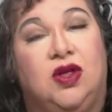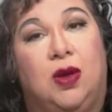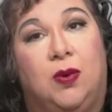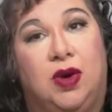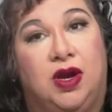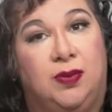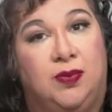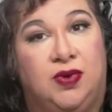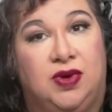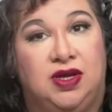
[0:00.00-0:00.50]
I
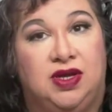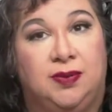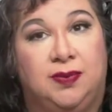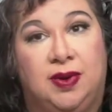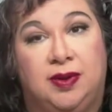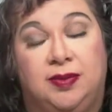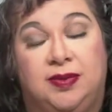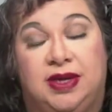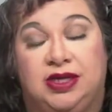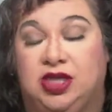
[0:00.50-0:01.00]
want to put her on the
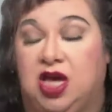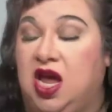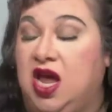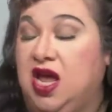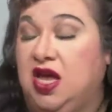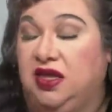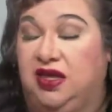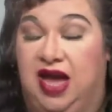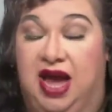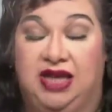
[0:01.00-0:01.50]
puppy plan.
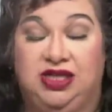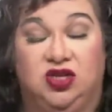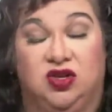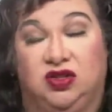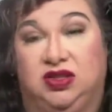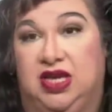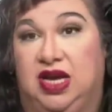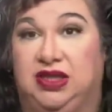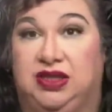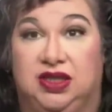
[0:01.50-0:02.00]
That
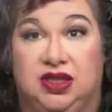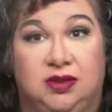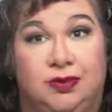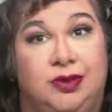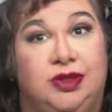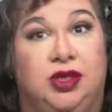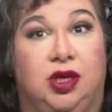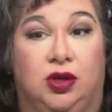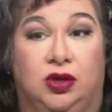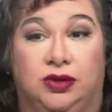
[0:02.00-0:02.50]
dog's not 6
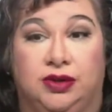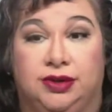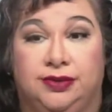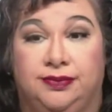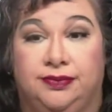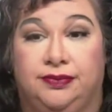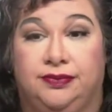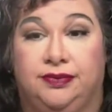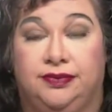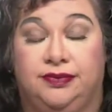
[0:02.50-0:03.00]
months old.
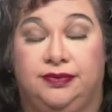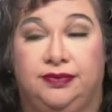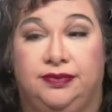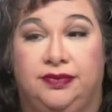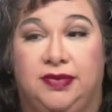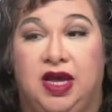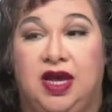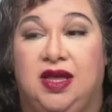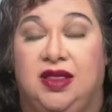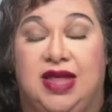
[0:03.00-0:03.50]

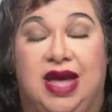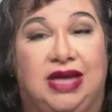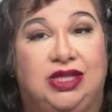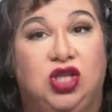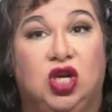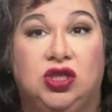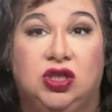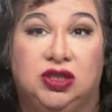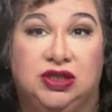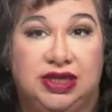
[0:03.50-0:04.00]
That
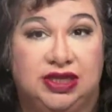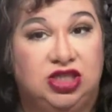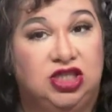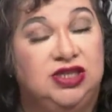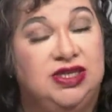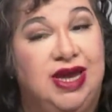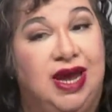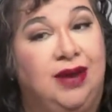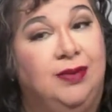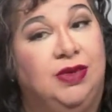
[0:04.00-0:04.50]
dog looks like
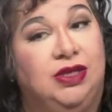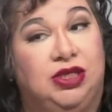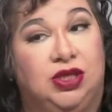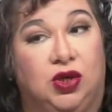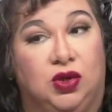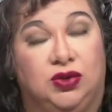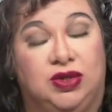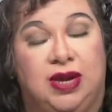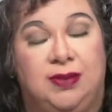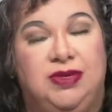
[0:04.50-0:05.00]
she's 9 months
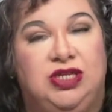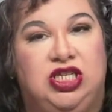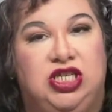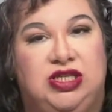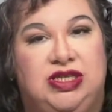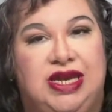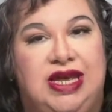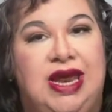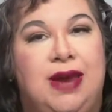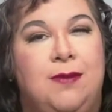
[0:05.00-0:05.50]
old. I mean, she
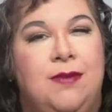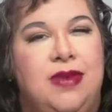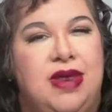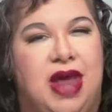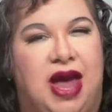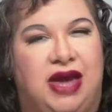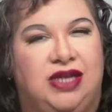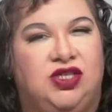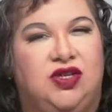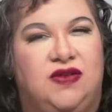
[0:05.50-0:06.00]
did it
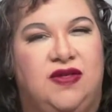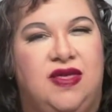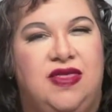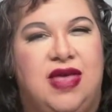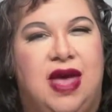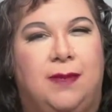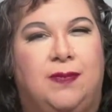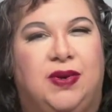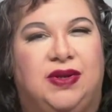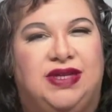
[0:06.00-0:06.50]
nicer than
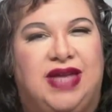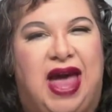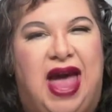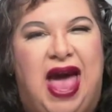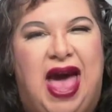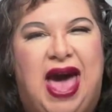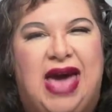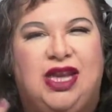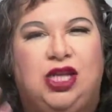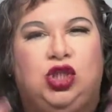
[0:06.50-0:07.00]
that, but the
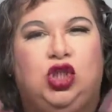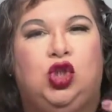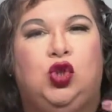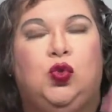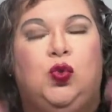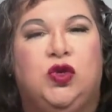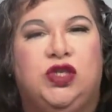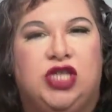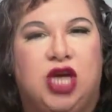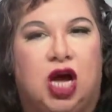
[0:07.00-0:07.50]

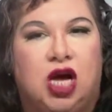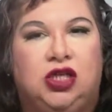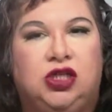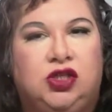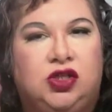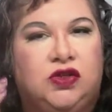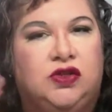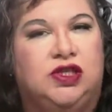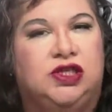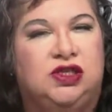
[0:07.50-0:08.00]
attitude was
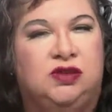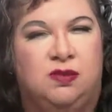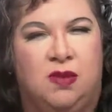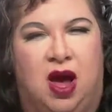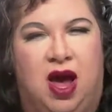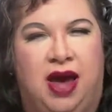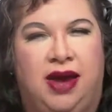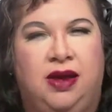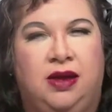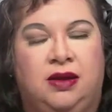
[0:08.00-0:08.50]
under the
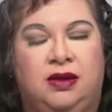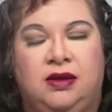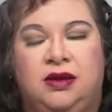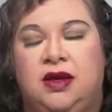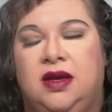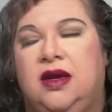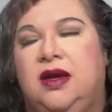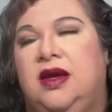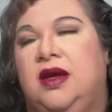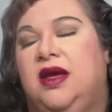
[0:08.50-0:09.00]
smile.
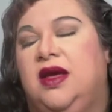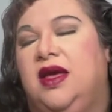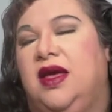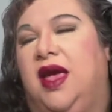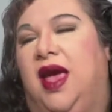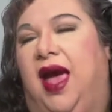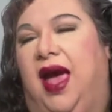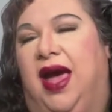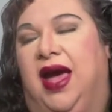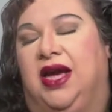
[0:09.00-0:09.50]

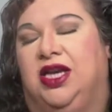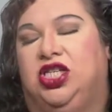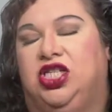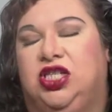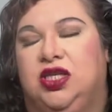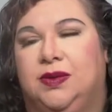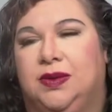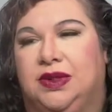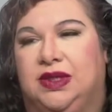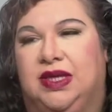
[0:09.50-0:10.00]
And
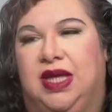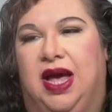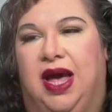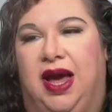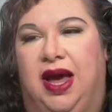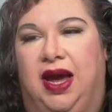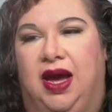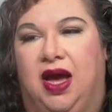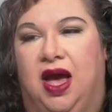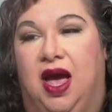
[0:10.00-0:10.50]
she was
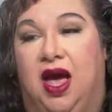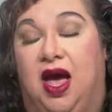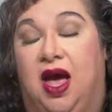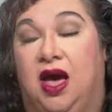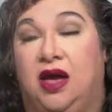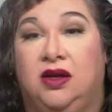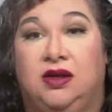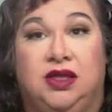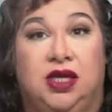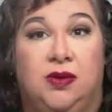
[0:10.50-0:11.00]
like,
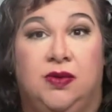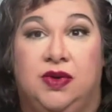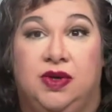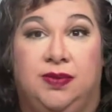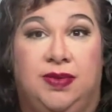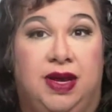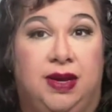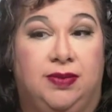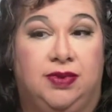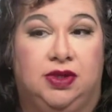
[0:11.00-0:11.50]
I don't think we're
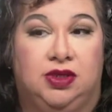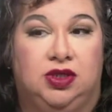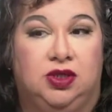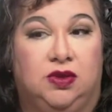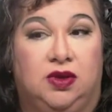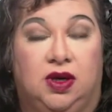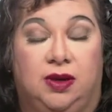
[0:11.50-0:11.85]
going to be able to do it.